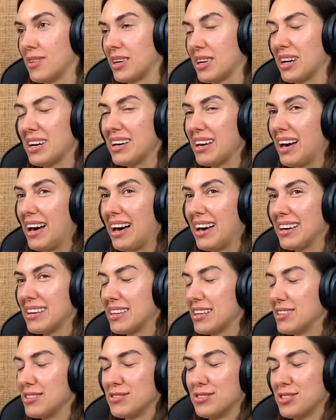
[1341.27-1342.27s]
Like I, I
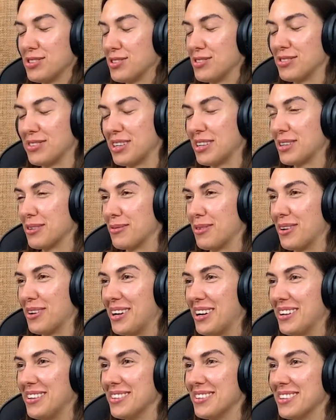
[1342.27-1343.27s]
can just think
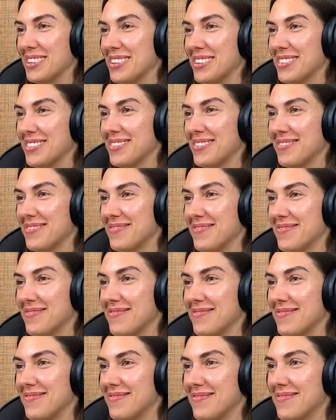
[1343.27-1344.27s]
about anything.
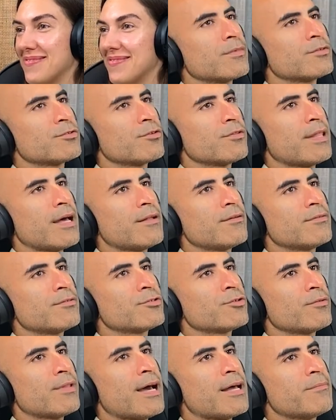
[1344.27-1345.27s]
Yeah. So that,
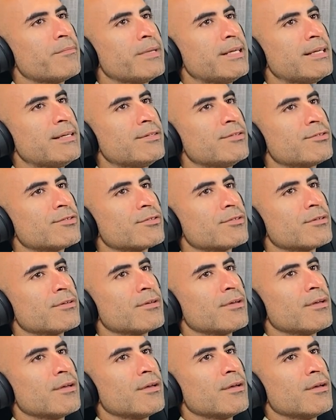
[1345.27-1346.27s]
so that means
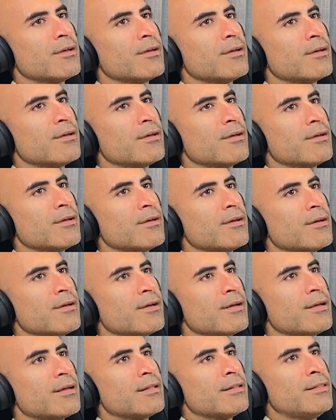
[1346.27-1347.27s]

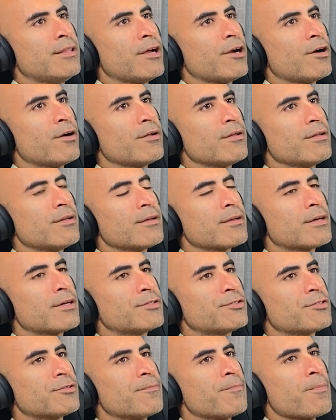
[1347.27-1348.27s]
there,
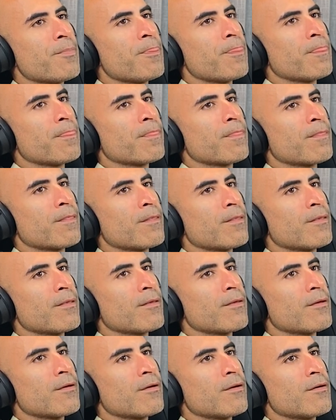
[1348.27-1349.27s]
because
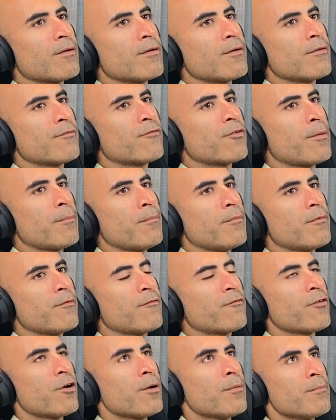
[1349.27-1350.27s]
from
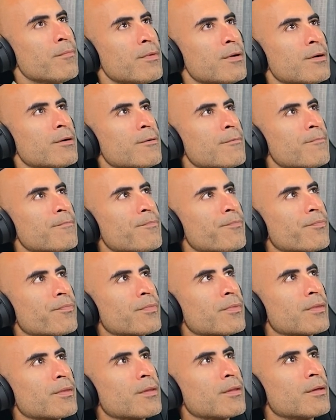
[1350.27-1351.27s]
from
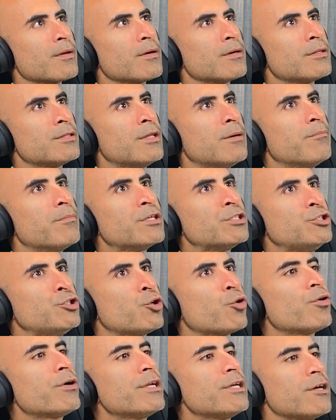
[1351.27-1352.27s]
the
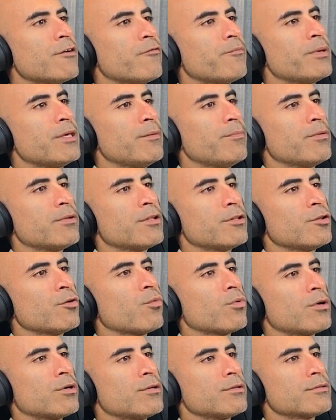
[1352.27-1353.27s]
majority of people in
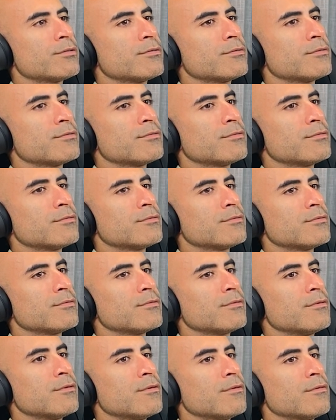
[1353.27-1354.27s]
the world,
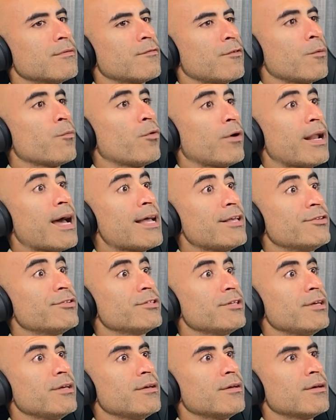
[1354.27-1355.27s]
from what I
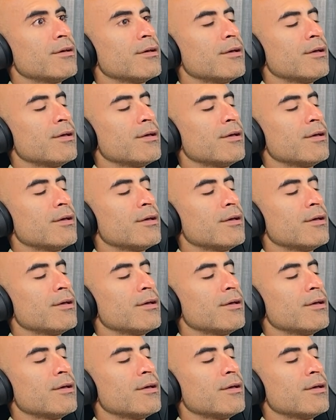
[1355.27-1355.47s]
see,